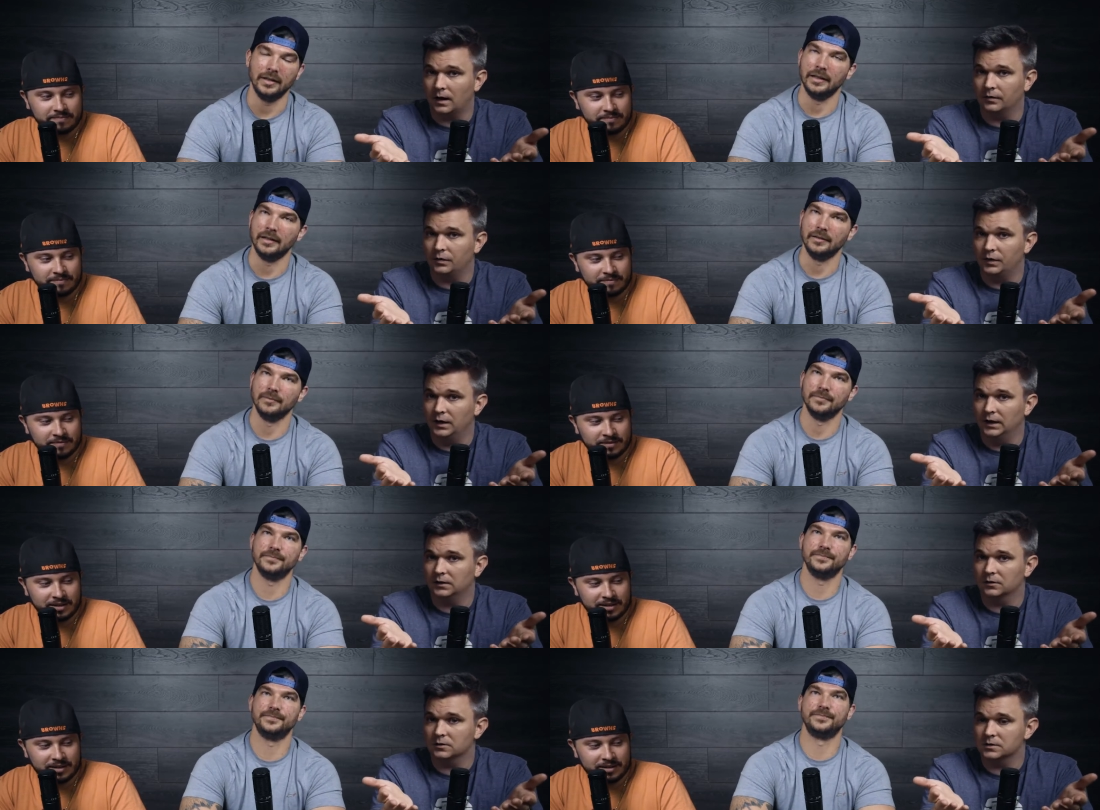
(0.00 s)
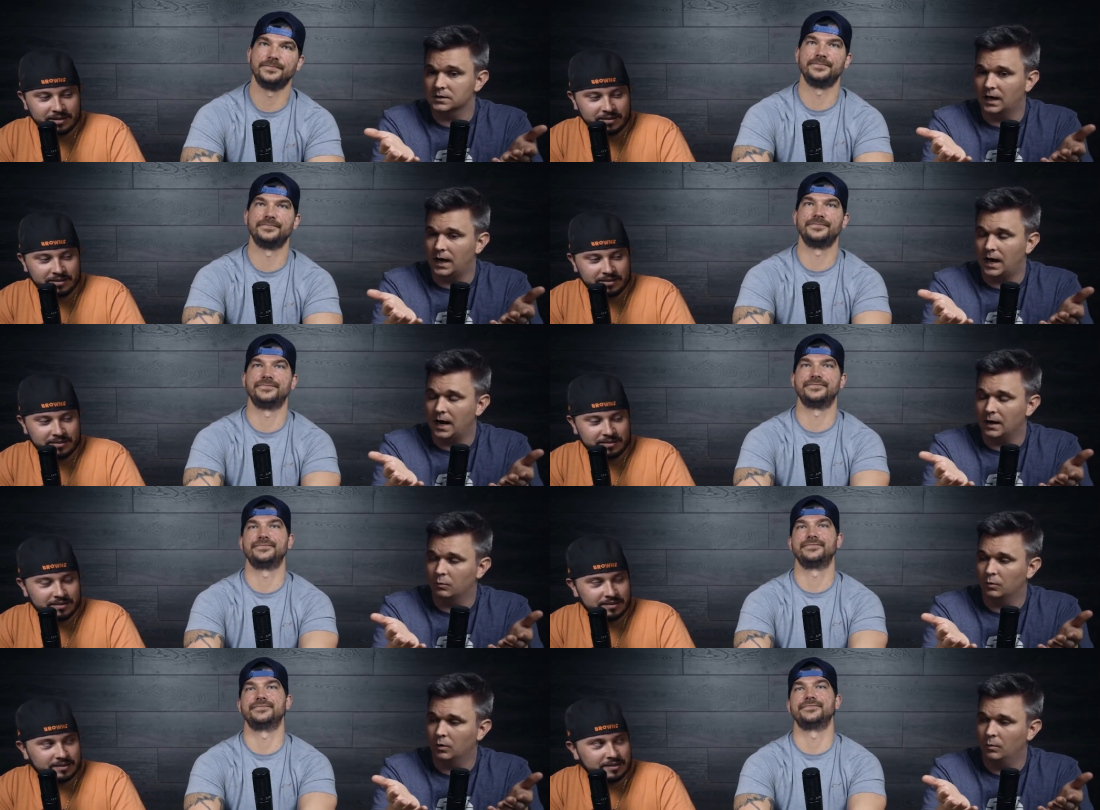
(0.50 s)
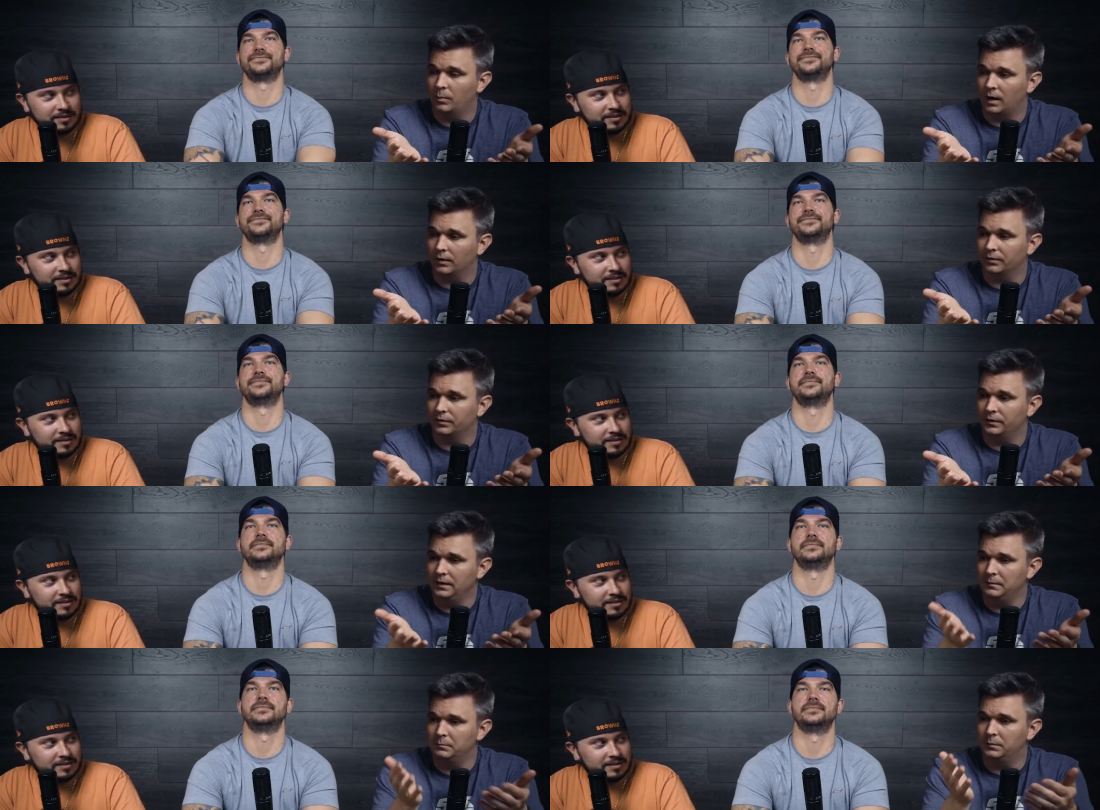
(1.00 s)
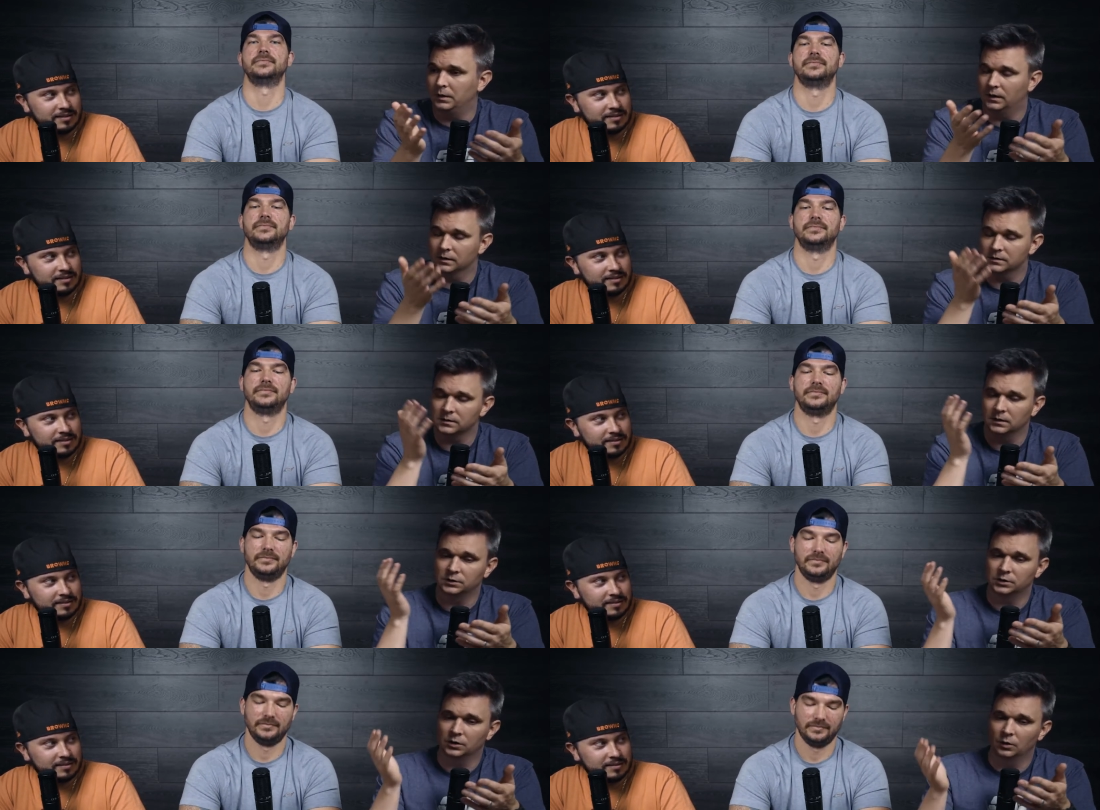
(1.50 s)
Speaker 1: I think there's the iRobot theme
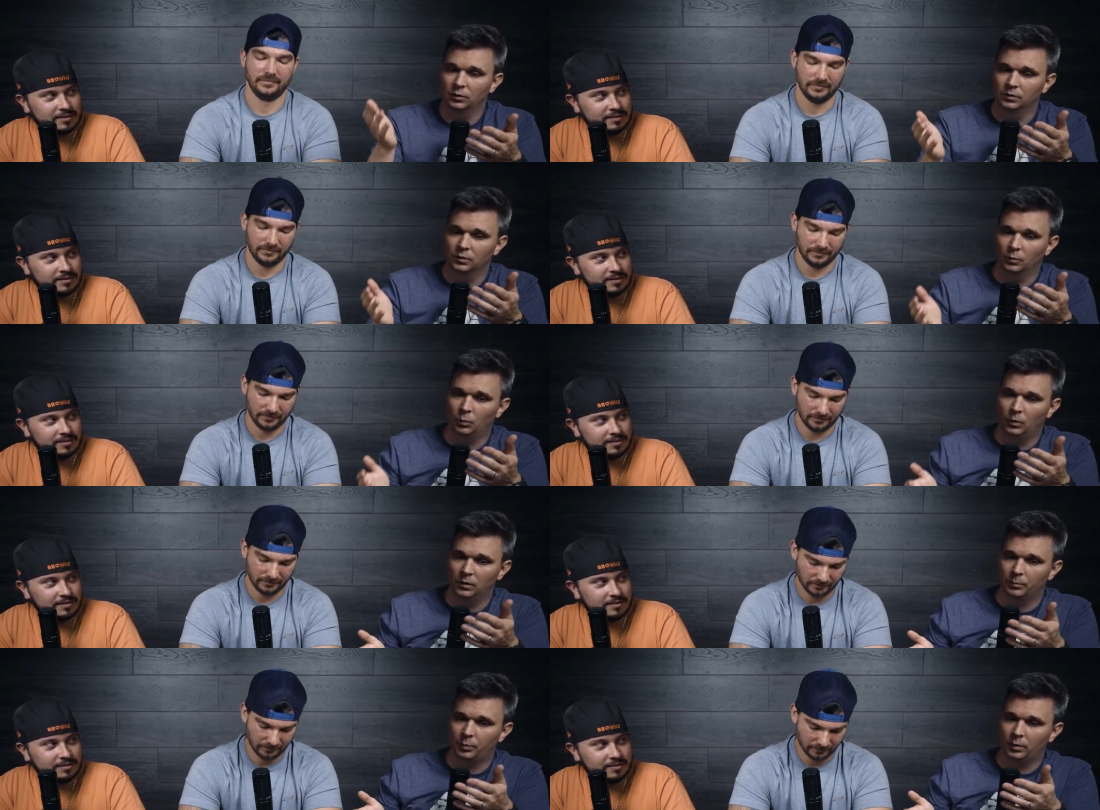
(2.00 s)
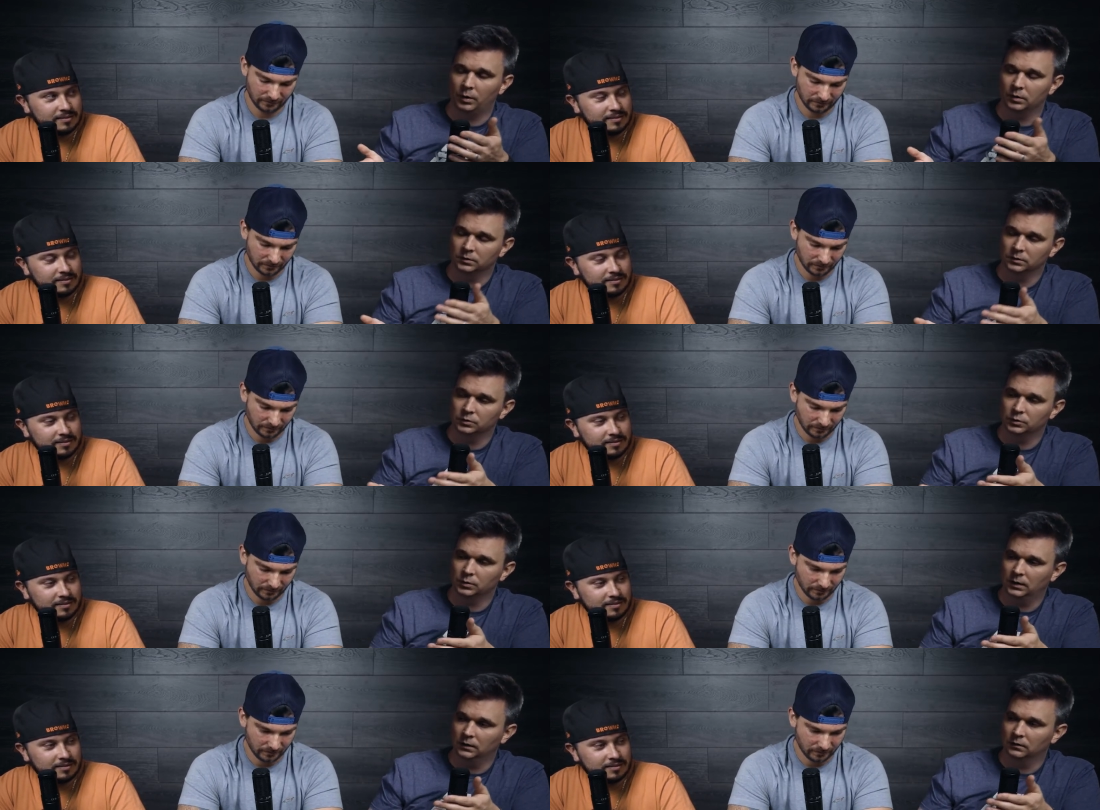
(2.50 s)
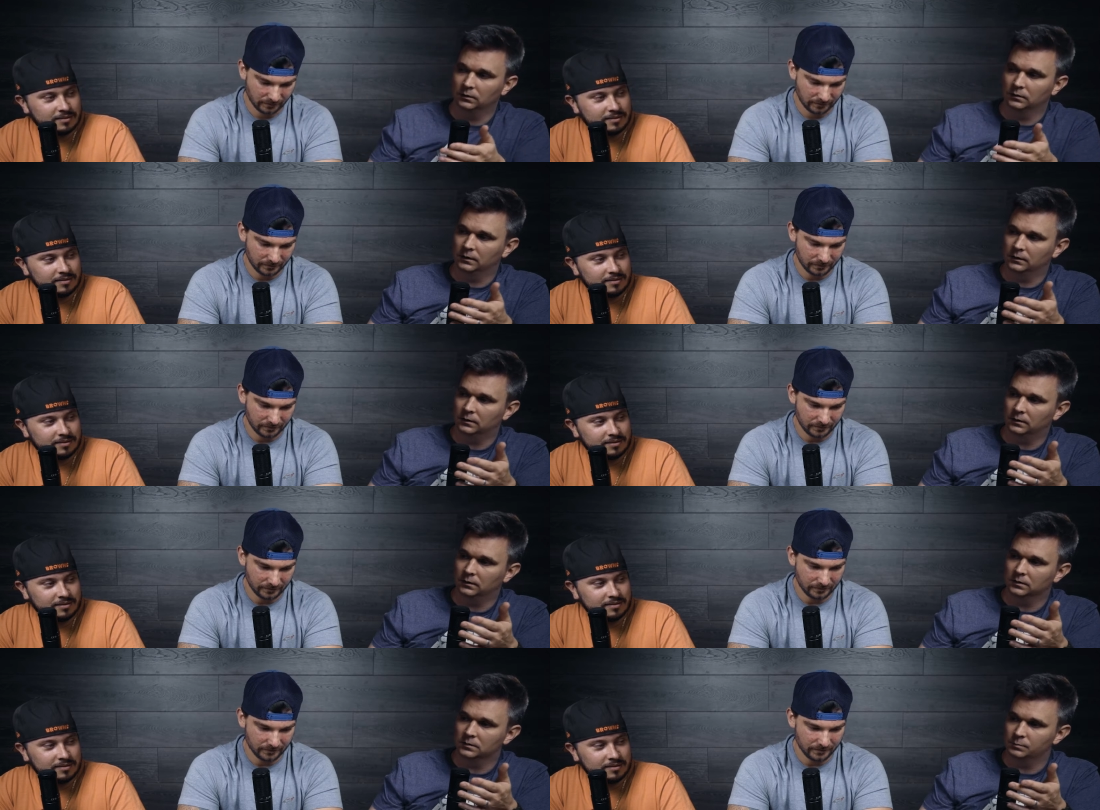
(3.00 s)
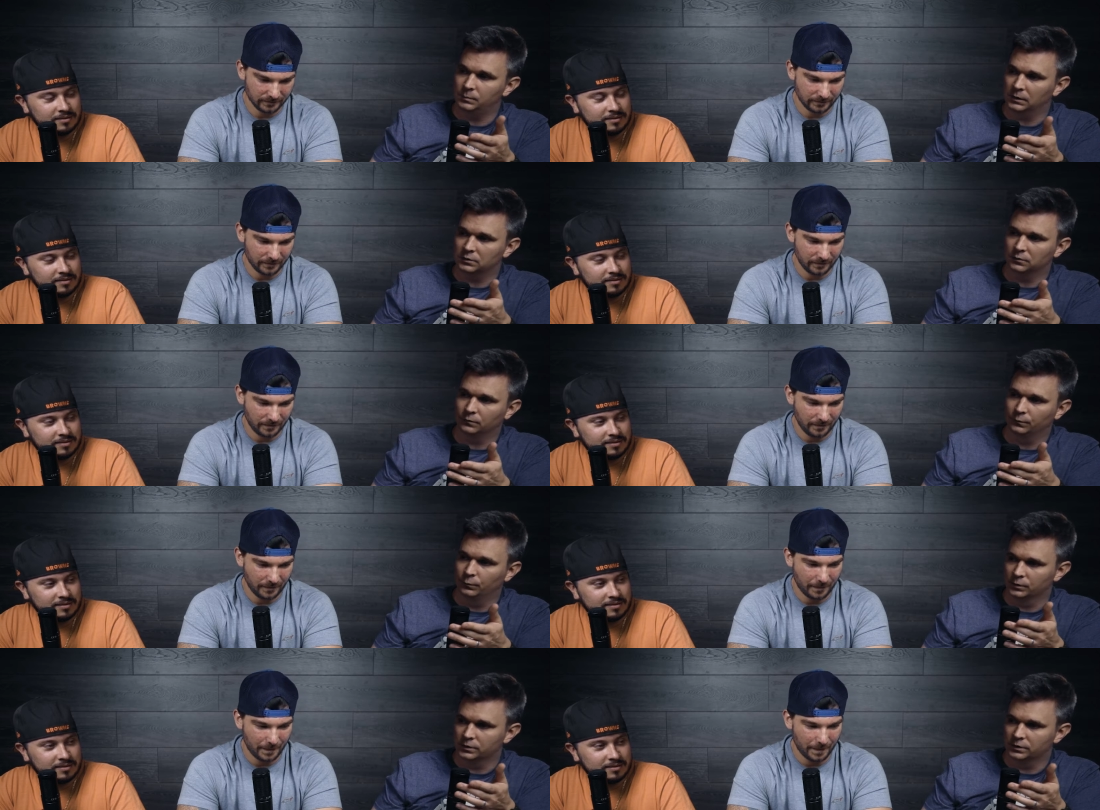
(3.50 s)
because they show in the one part in the trailer that the
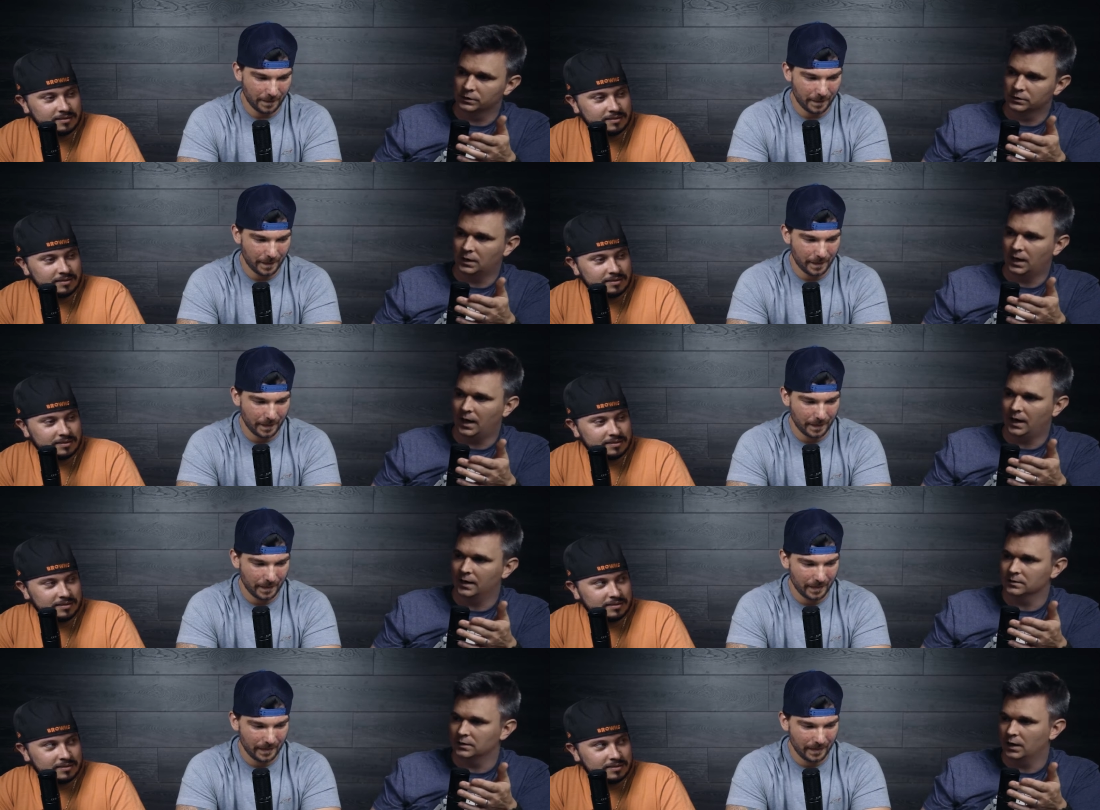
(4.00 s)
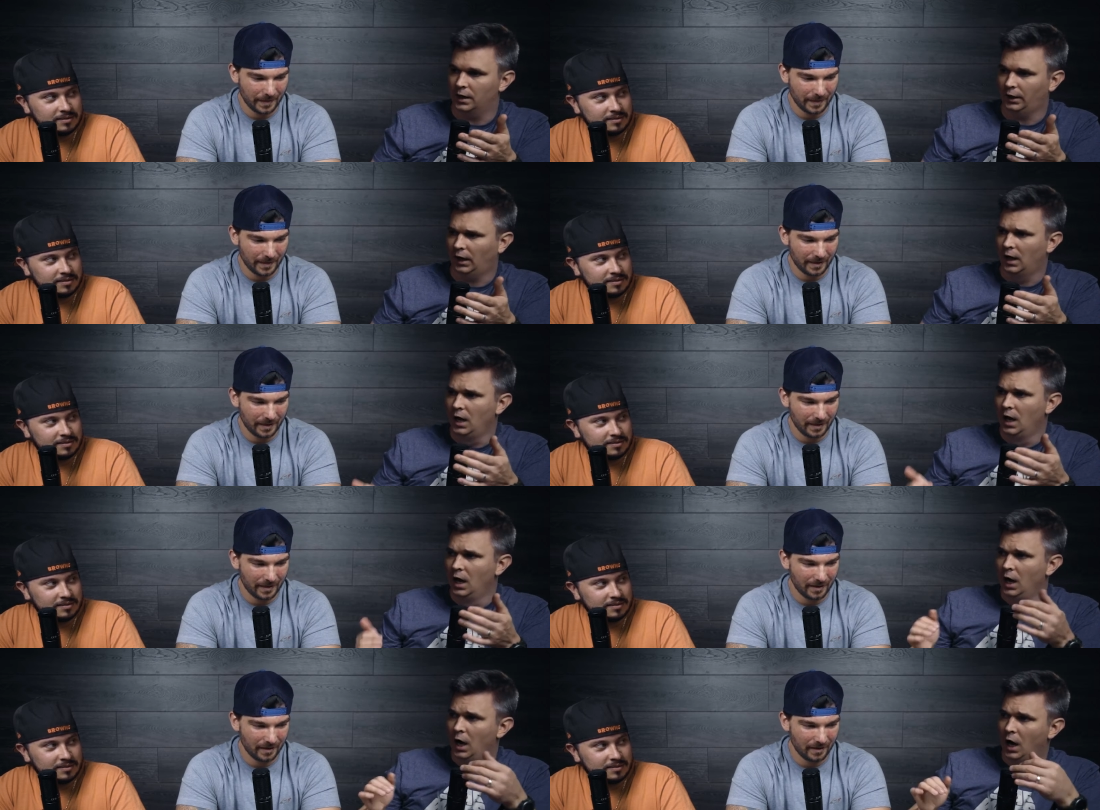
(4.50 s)
special forces guy is like,